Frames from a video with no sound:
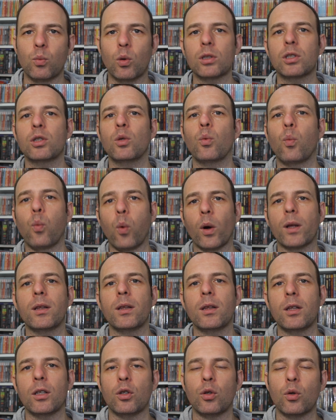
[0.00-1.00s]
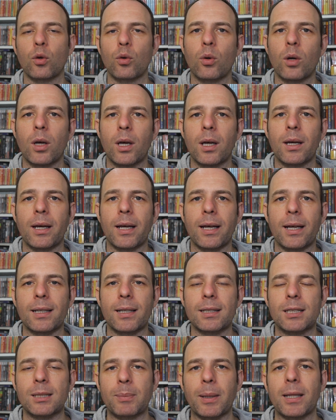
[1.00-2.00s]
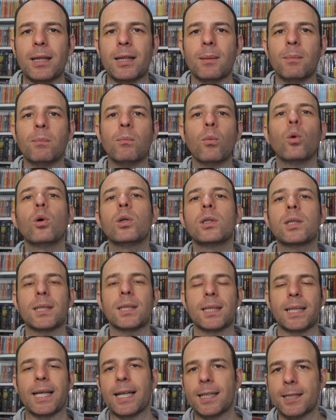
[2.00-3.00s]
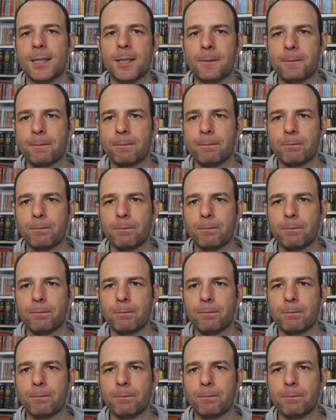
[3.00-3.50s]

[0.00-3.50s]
What's the one that you spent the most getting?